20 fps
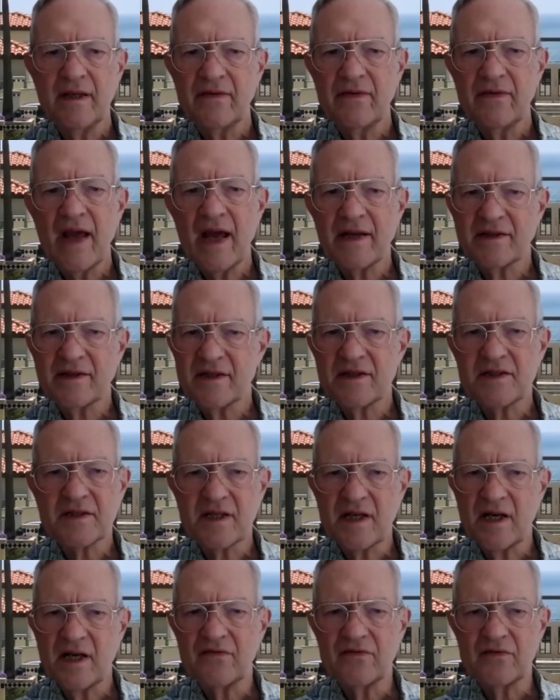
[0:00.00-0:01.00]
that
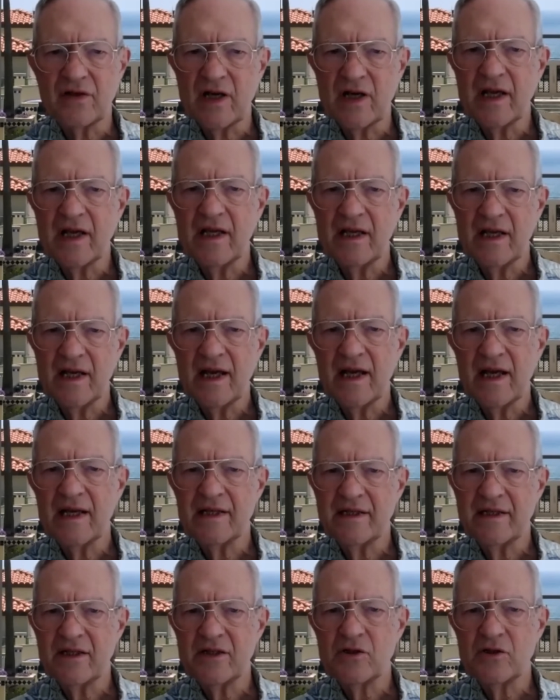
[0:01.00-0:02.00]
discovery
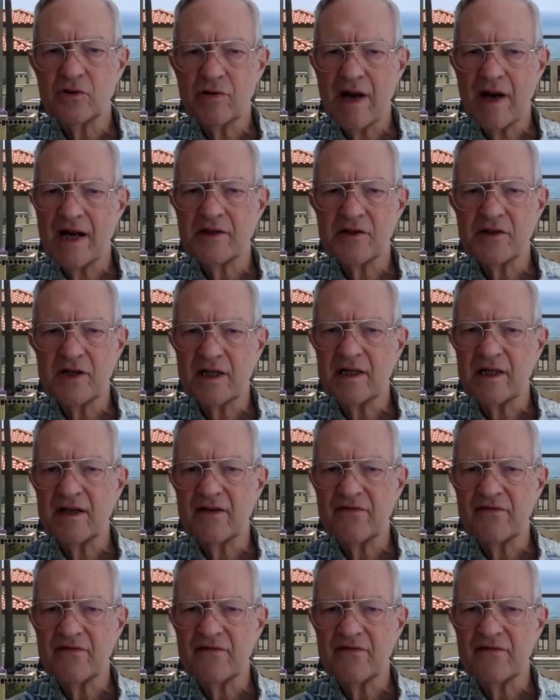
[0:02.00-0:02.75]
ended tragically